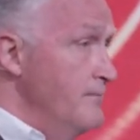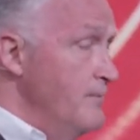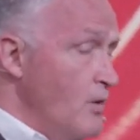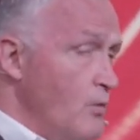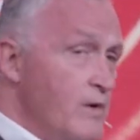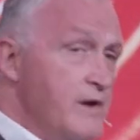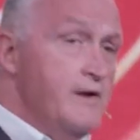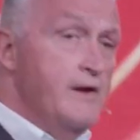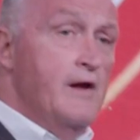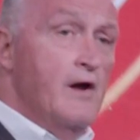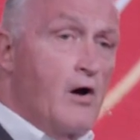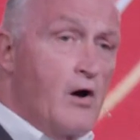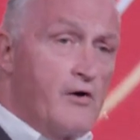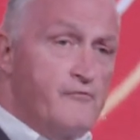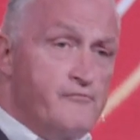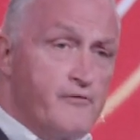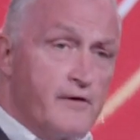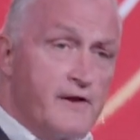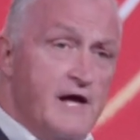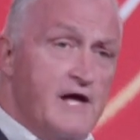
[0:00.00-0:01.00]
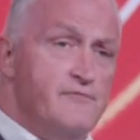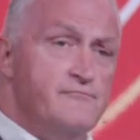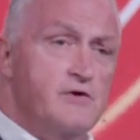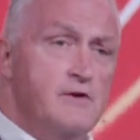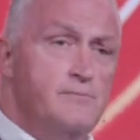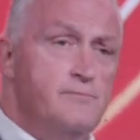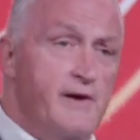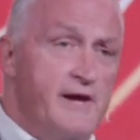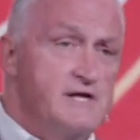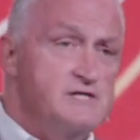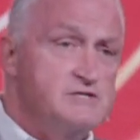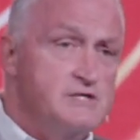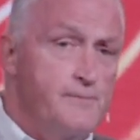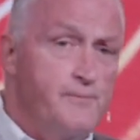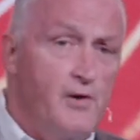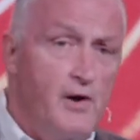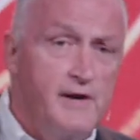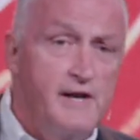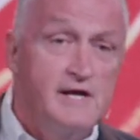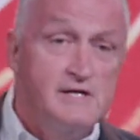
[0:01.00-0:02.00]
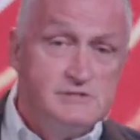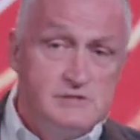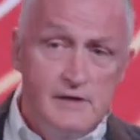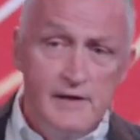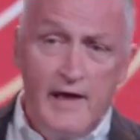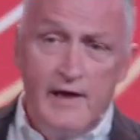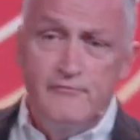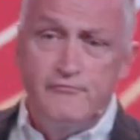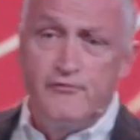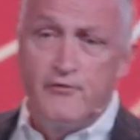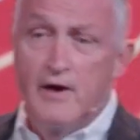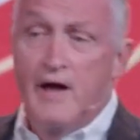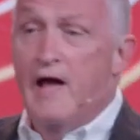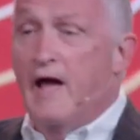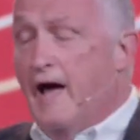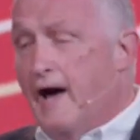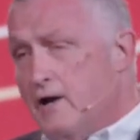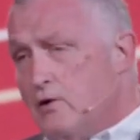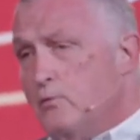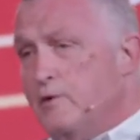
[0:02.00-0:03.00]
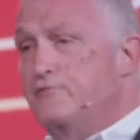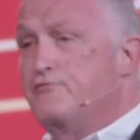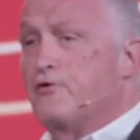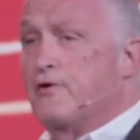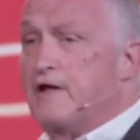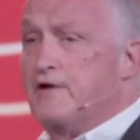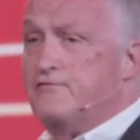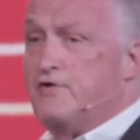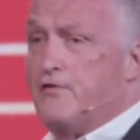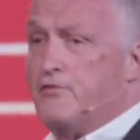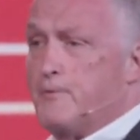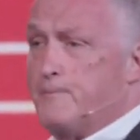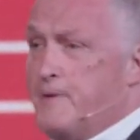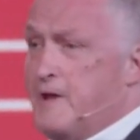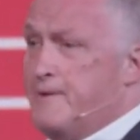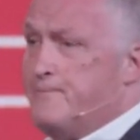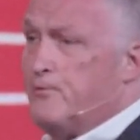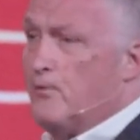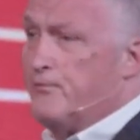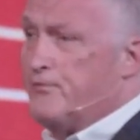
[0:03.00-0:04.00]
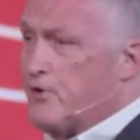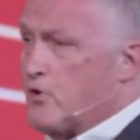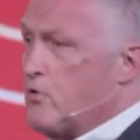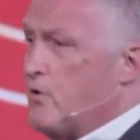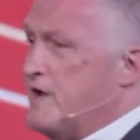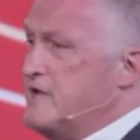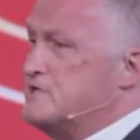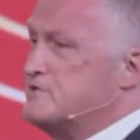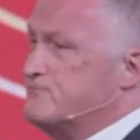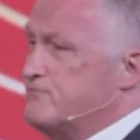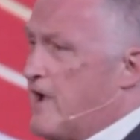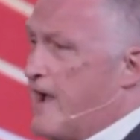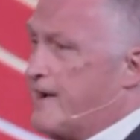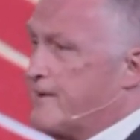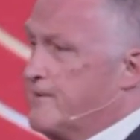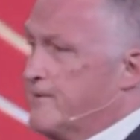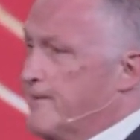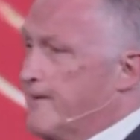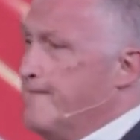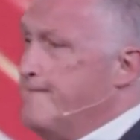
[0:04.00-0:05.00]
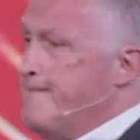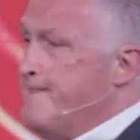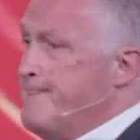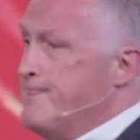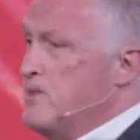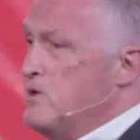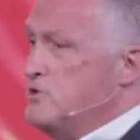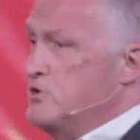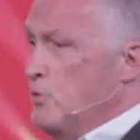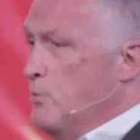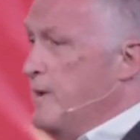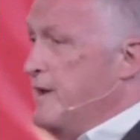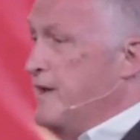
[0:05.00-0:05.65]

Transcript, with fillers: But we are forgiven based upon His love for. How do we forgive other people? The grace factor. Do